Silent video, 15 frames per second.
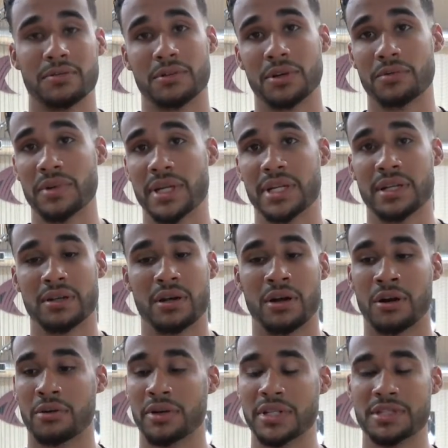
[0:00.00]
where we can
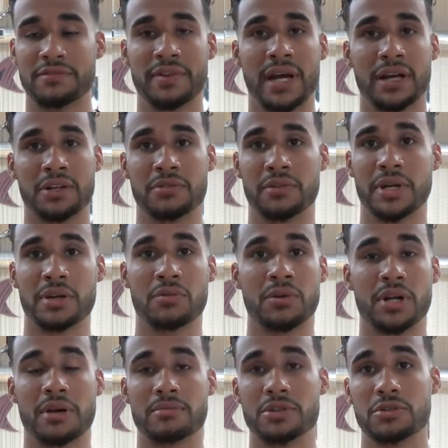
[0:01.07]
always evaluate
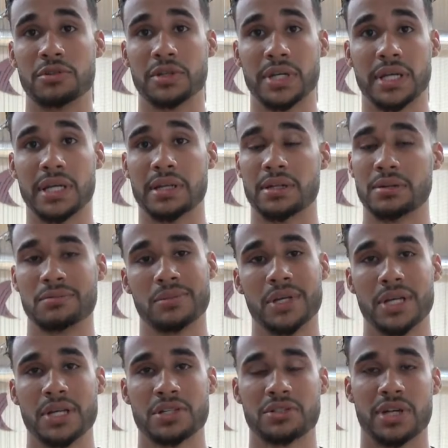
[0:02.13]
what I'm doing and
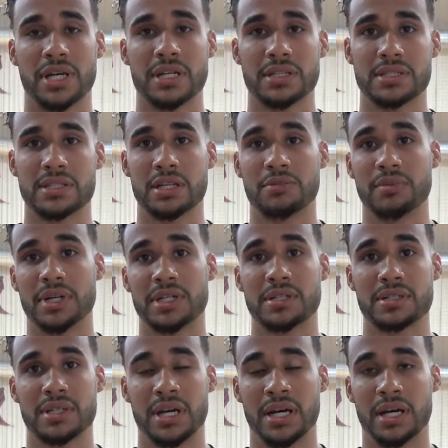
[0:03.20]
try and excel my
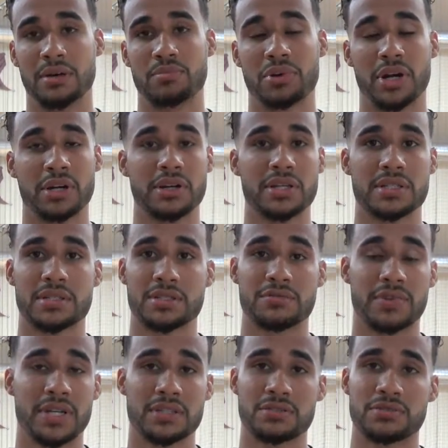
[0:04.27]
progress as
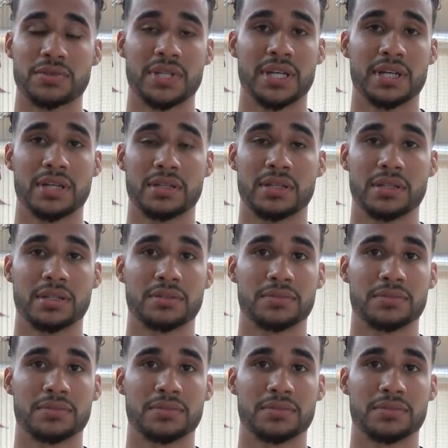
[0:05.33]
fast as we can.